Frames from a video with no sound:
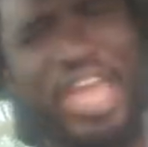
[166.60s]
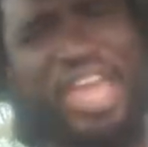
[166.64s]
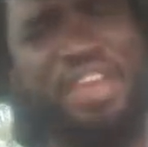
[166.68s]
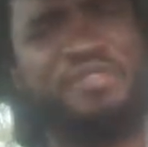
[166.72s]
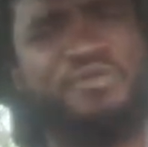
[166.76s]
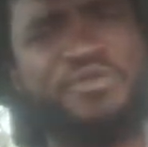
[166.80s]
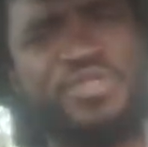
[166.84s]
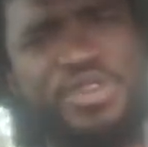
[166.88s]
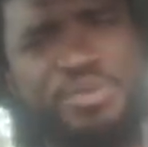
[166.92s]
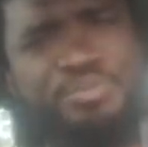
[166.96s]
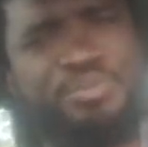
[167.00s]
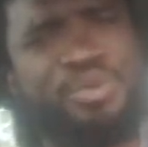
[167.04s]

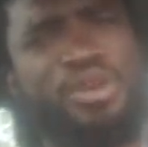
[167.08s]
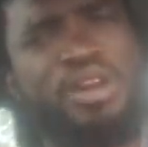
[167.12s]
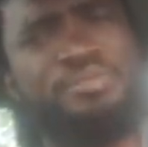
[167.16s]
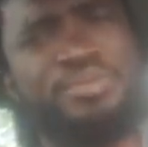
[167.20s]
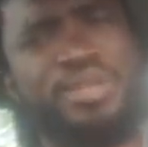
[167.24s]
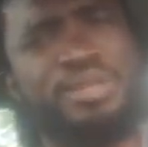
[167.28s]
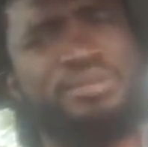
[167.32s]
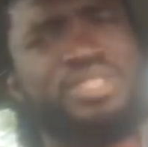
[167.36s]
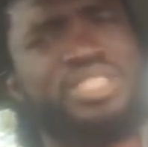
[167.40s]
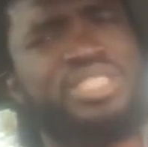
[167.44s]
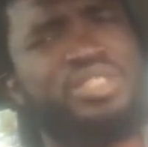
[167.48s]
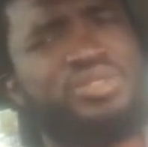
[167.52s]
every
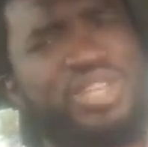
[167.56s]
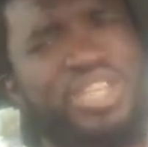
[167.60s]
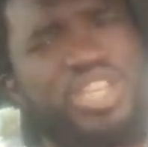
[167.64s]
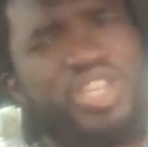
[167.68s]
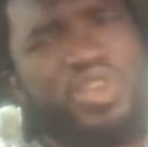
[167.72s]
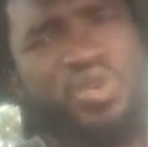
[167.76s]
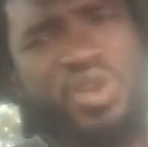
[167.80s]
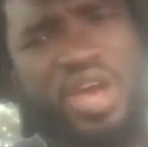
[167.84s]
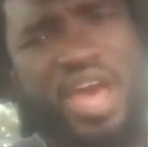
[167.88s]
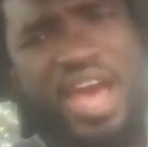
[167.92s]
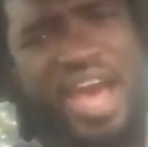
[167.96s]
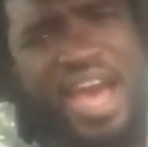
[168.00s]
problem Sierra
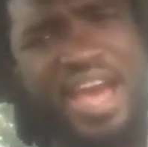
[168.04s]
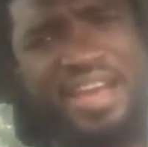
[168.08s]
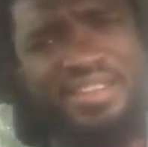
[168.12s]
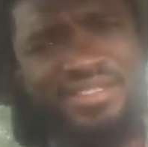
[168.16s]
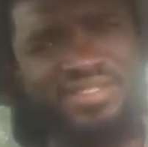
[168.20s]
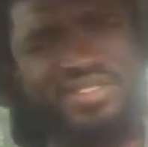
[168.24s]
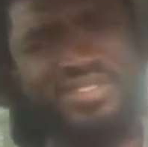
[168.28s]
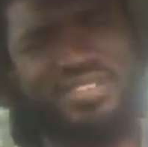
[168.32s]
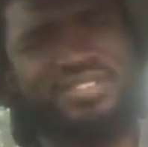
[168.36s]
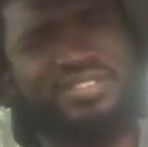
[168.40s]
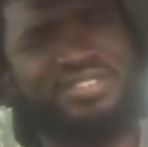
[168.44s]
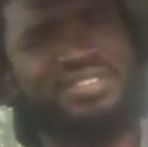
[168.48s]
Leone
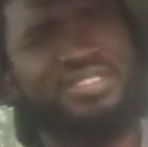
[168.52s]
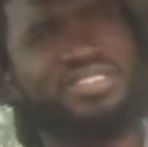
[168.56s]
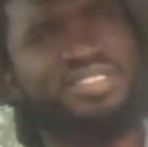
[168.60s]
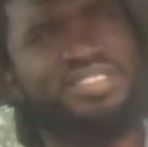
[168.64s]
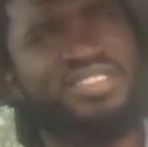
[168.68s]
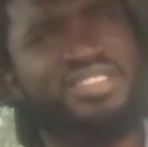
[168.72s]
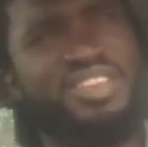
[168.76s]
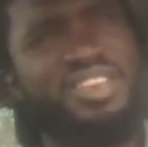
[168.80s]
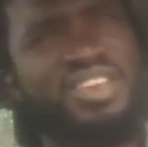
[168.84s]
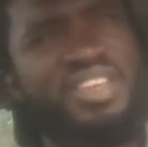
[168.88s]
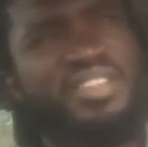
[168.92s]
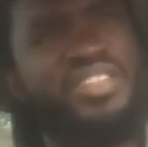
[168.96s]
has.
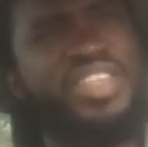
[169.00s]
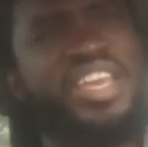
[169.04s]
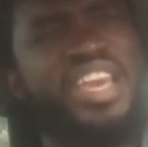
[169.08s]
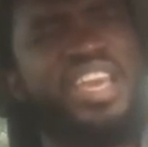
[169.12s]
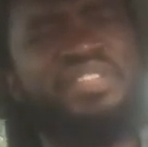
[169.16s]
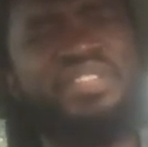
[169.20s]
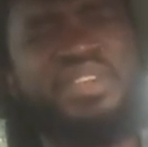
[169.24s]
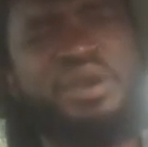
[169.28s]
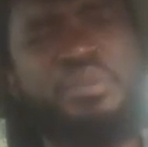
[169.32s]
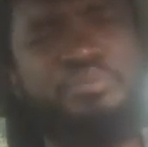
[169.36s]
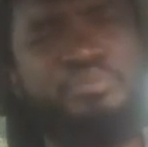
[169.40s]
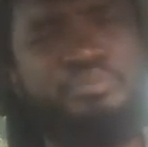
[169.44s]
They
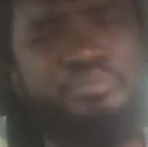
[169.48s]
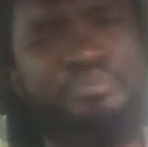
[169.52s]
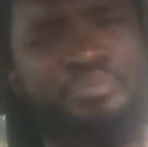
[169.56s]
are the